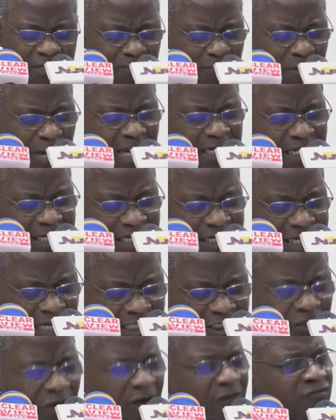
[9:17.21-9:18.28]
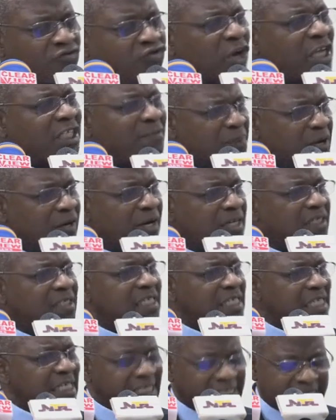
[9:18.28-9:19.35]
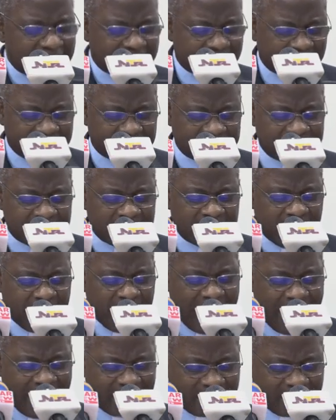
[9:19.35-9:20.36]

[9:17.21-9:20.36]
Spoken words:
by leaders of transparent integrity and